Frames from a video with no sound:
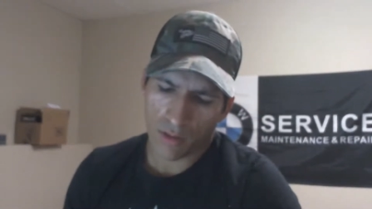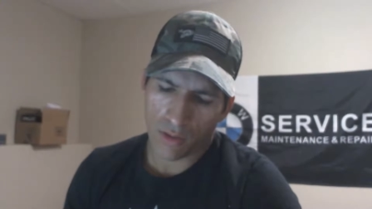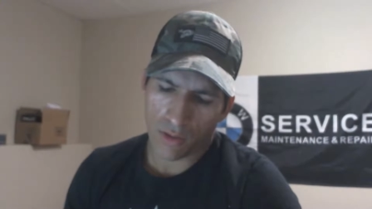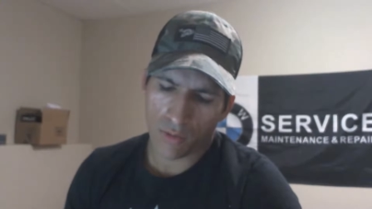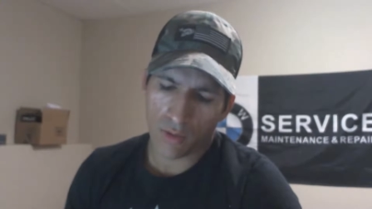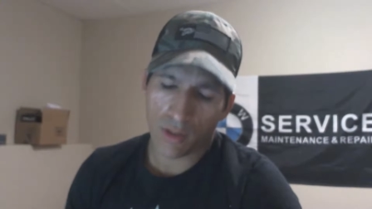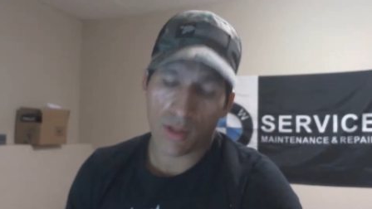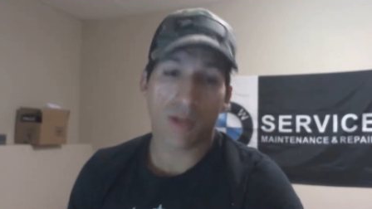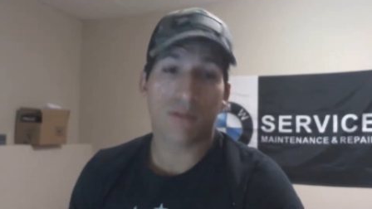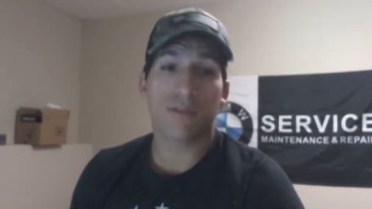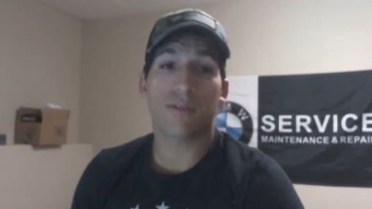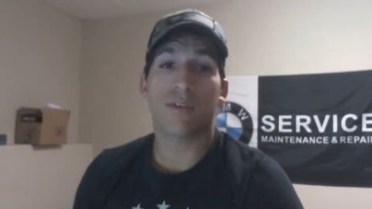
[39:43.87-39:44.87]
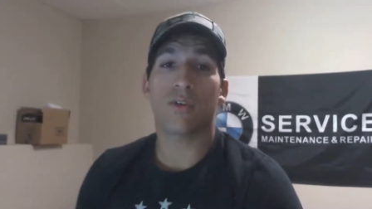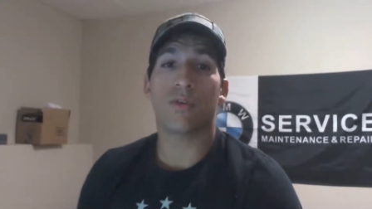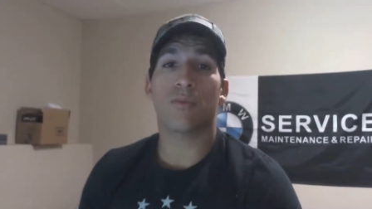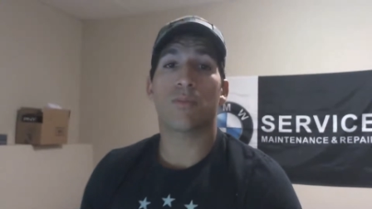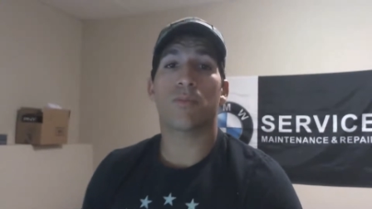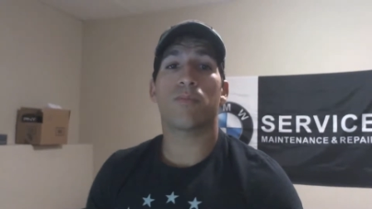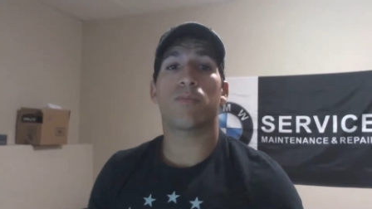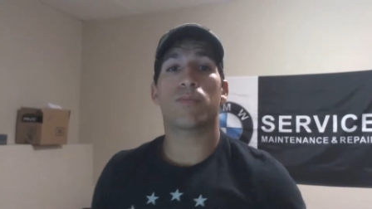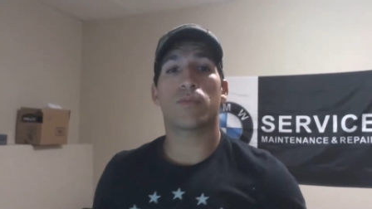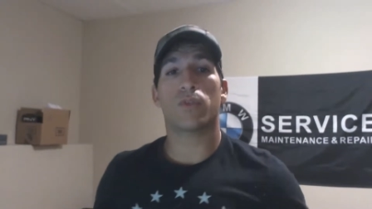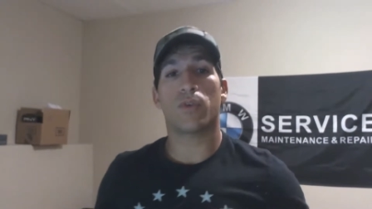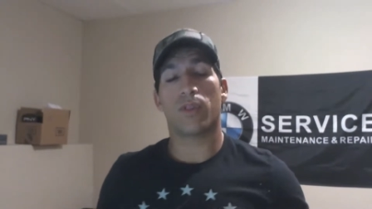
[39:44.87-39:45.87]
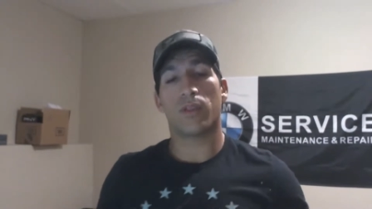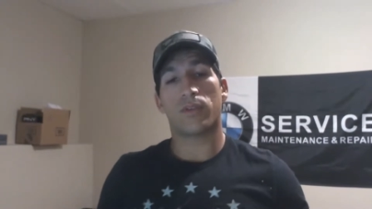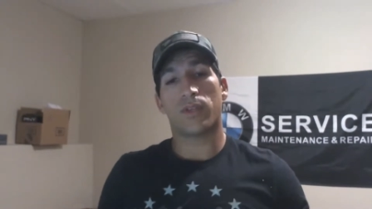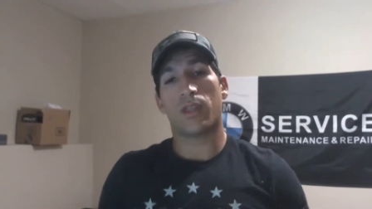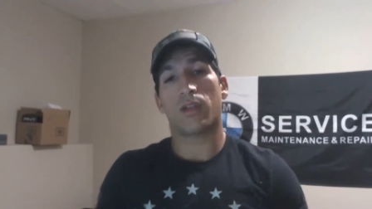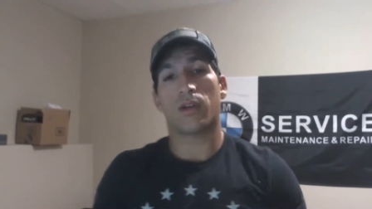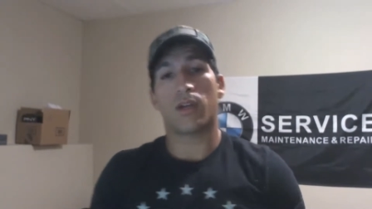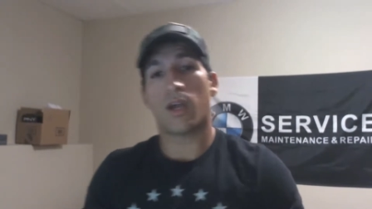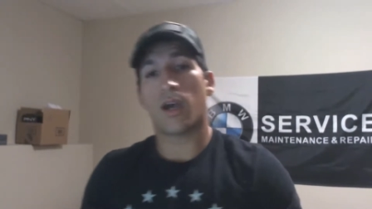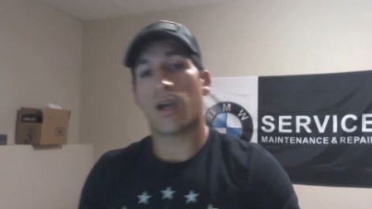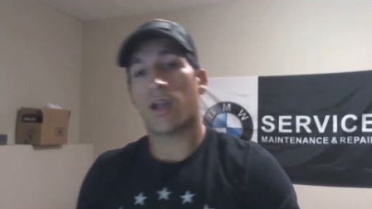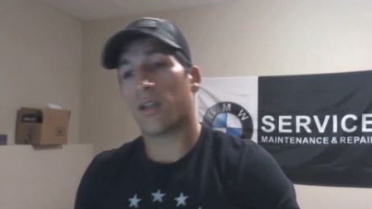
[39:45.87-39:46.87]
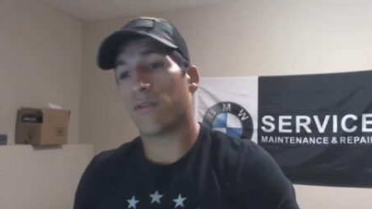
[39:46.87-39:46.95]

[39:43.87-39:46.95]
You will need to, so this E39,